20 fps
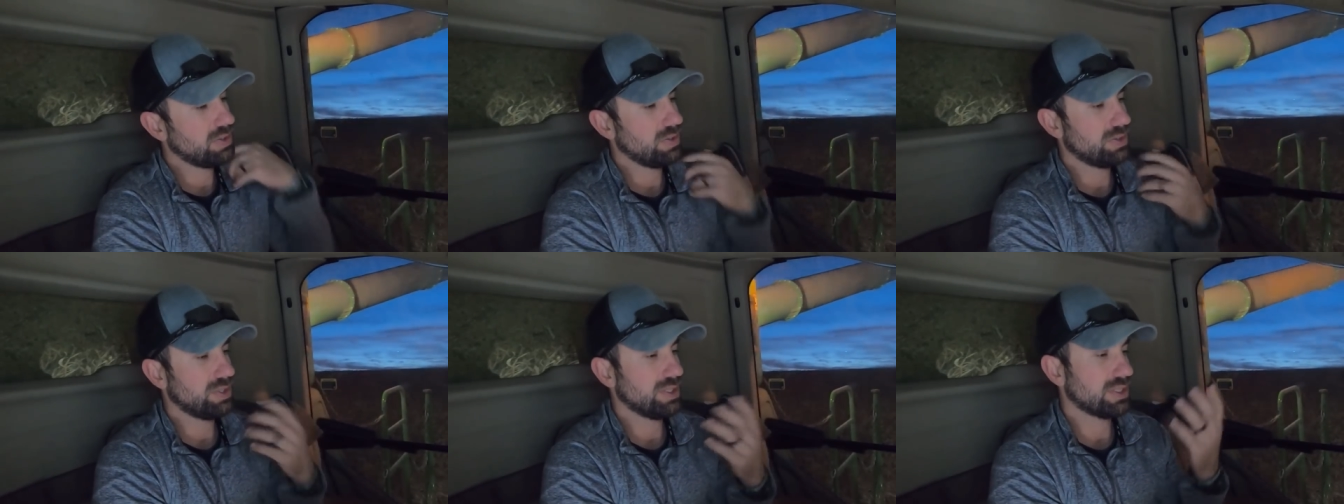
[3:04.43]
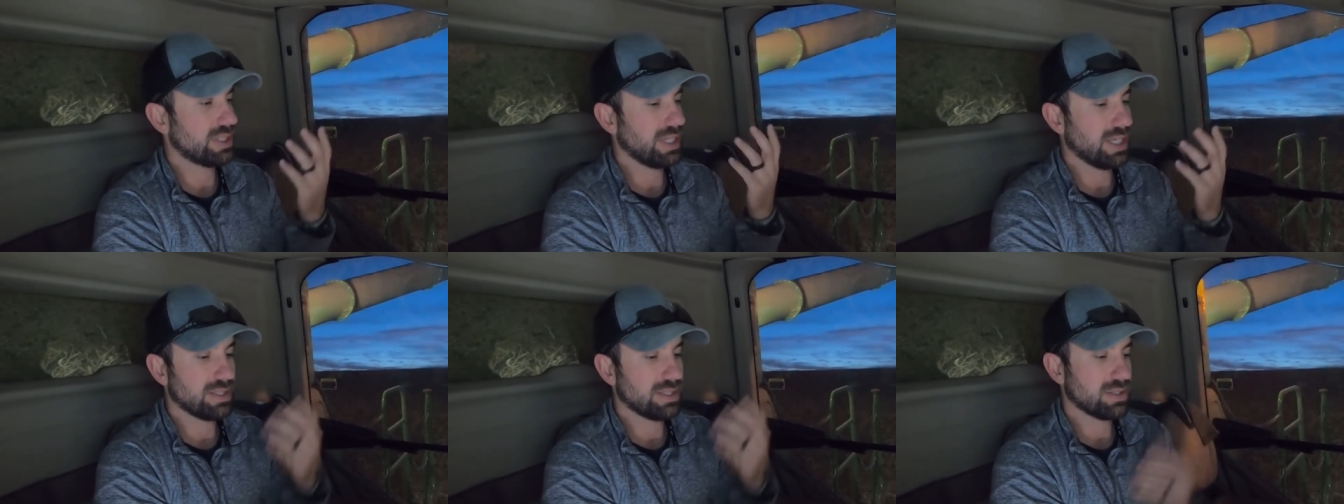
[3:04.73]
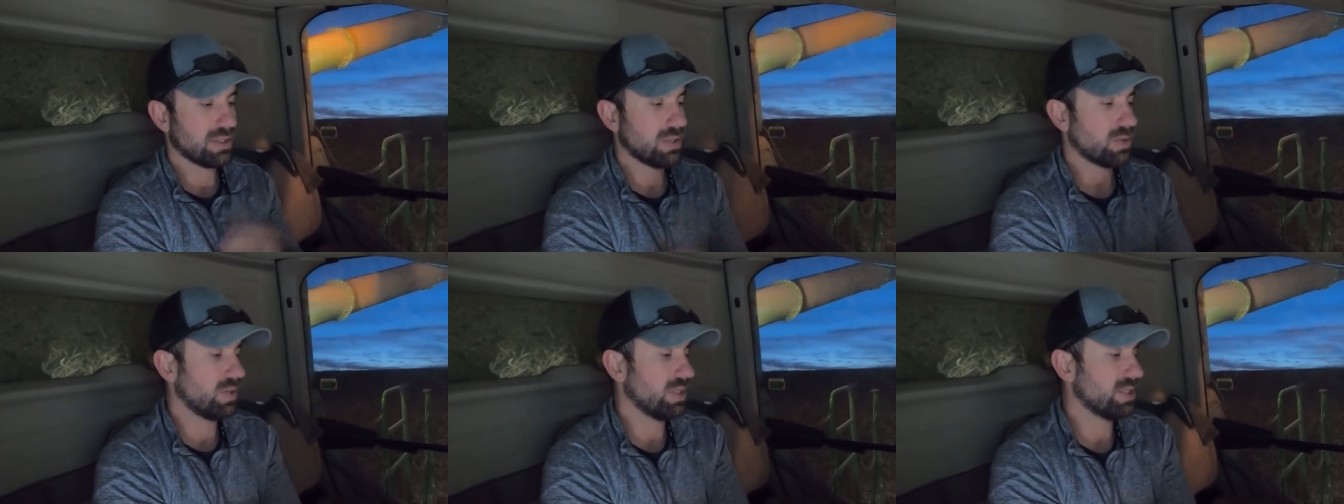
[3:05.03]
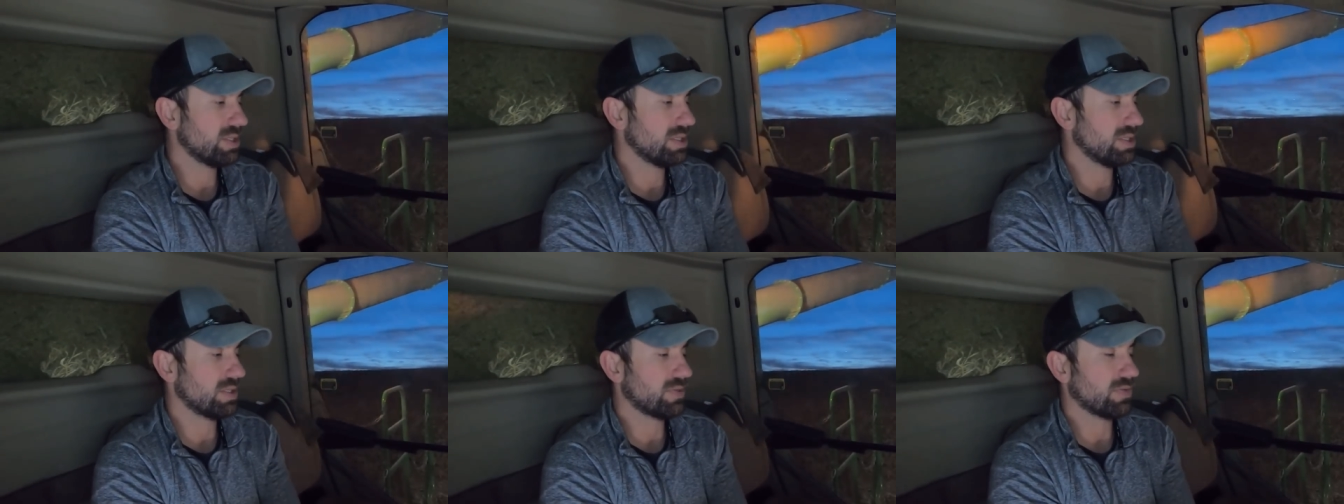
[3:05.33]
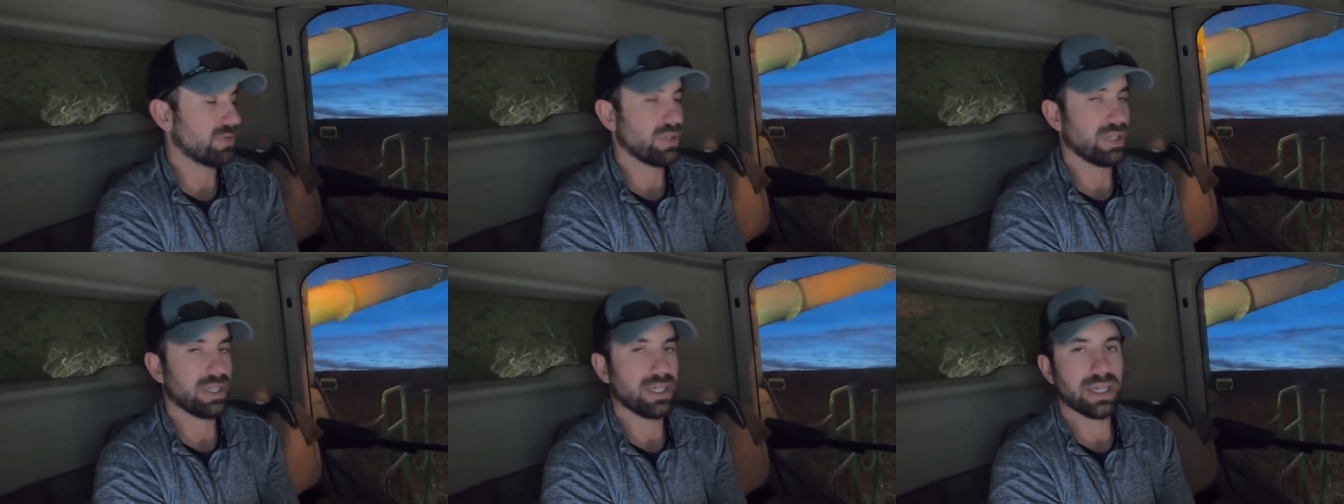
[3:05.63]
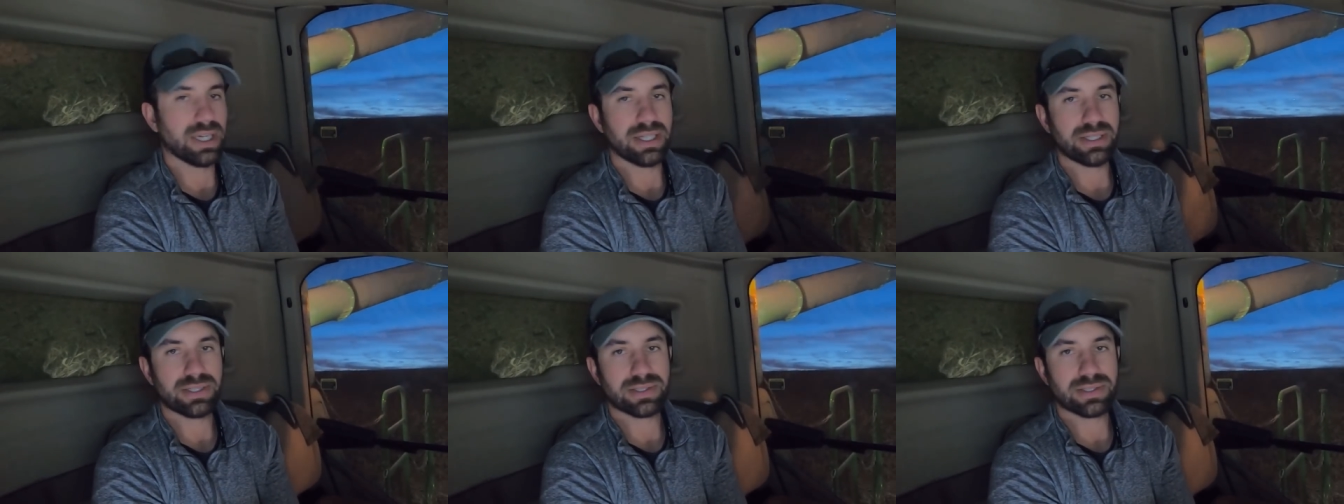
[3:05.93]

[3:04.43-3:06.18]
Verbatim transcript: just answer questions for you guys.